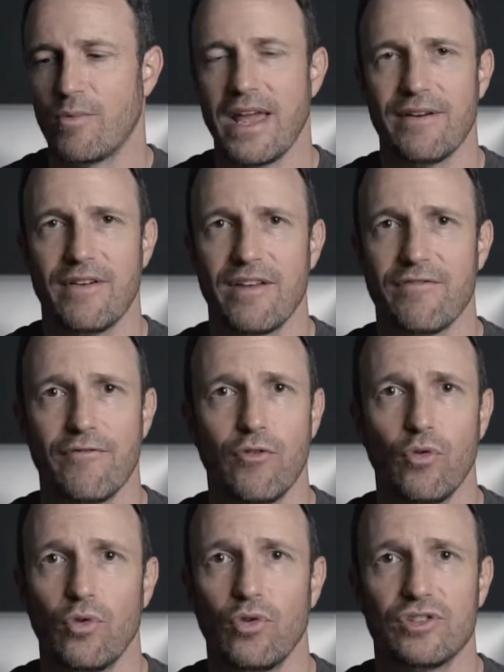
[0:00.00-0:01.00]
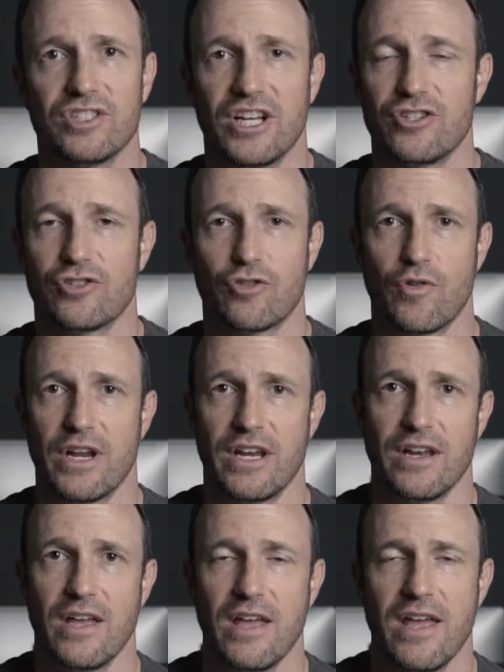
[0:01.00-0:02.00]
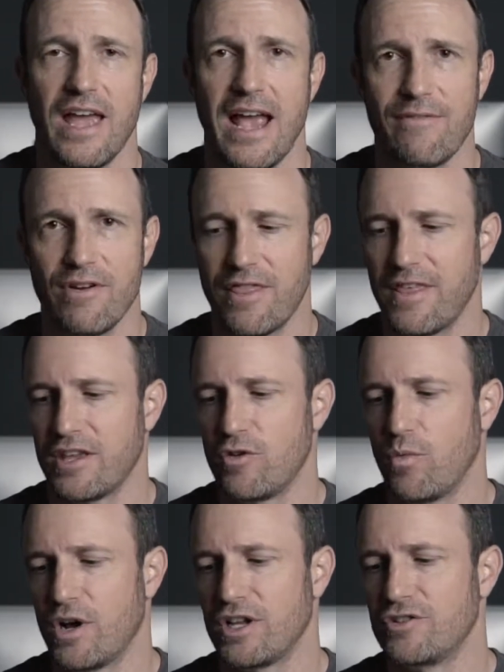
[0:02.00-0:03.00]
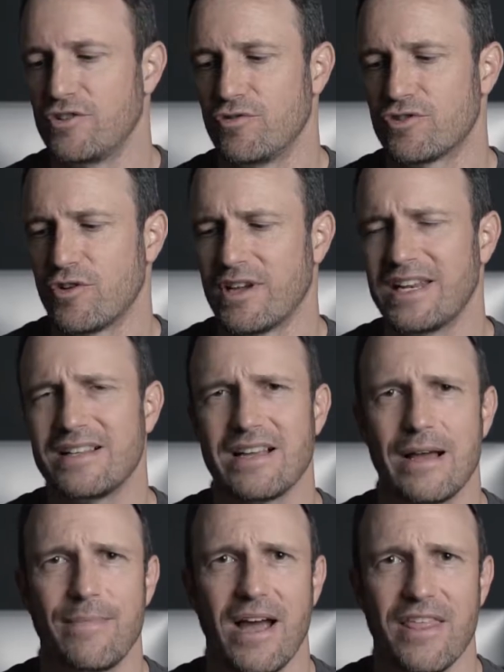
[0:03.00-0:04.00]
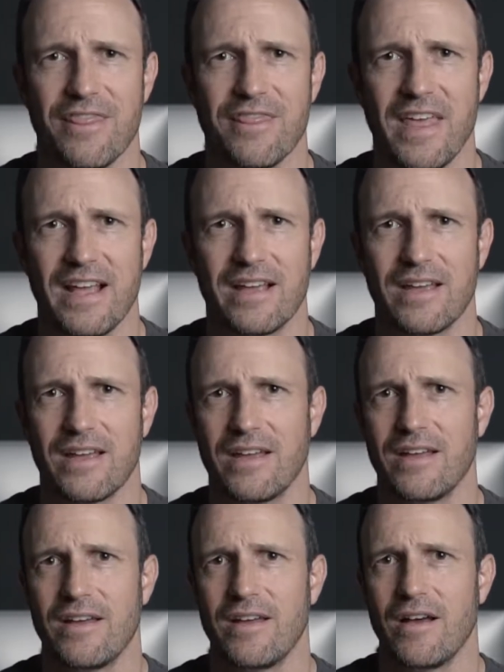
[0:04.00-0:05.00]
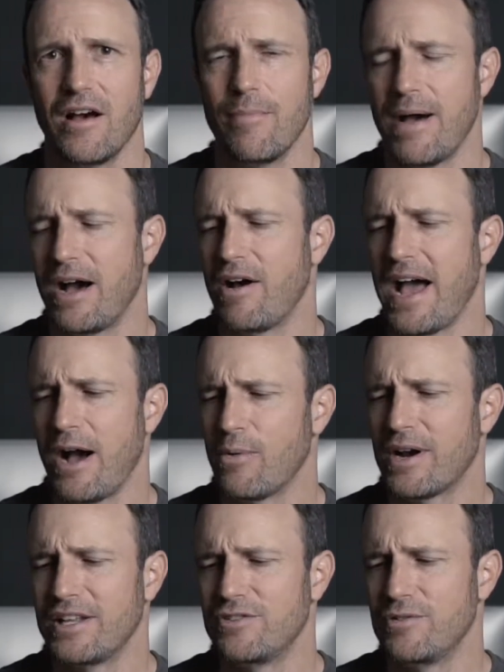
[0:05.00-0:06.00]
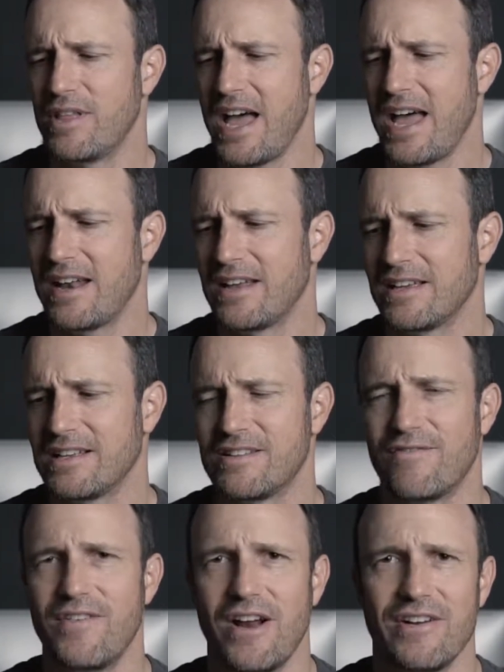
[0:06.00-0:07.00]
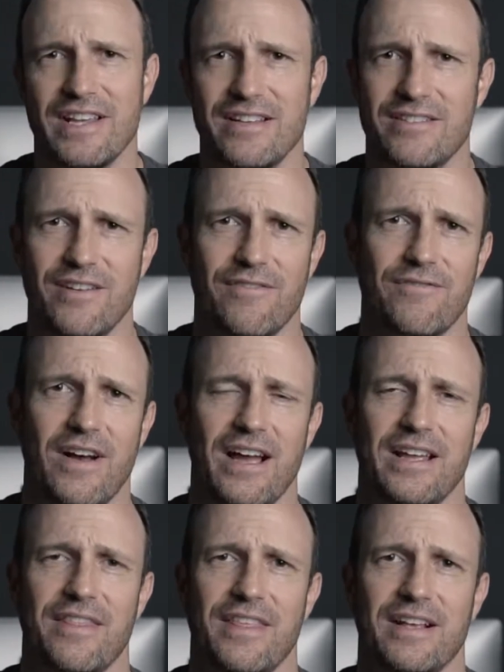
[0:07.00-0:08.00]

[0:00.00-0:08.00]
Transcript: We have a full touchscreen, everything you want to do. So anytime I think about how would I do that, it's very easy to find